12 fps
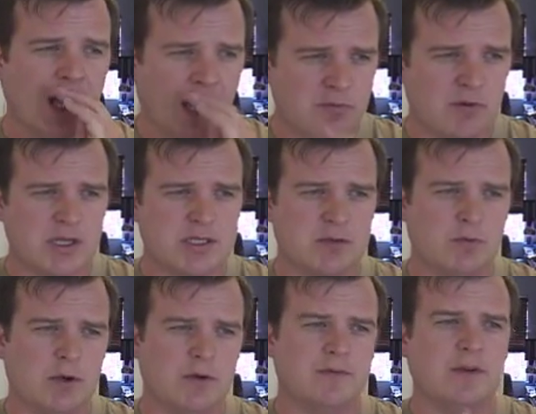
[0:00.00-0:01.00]
I read
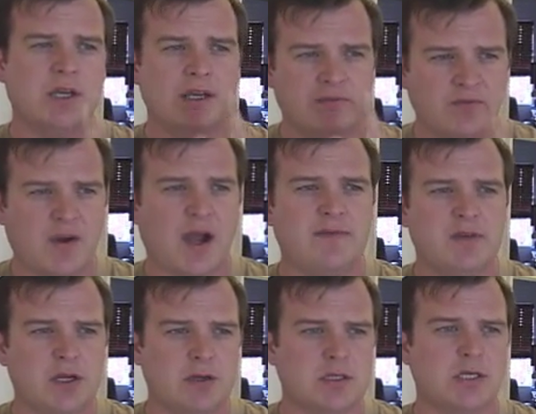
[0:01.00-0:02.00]
somewhere if you hit 5
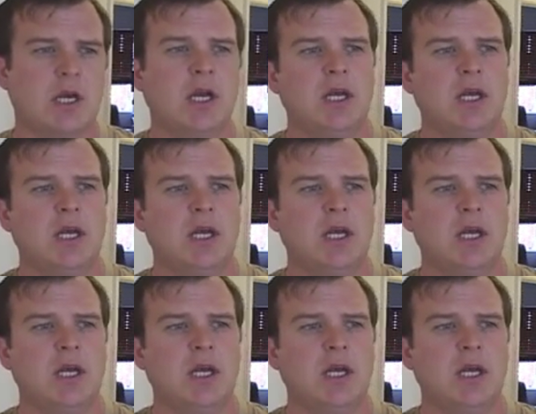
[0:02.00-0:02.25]
years,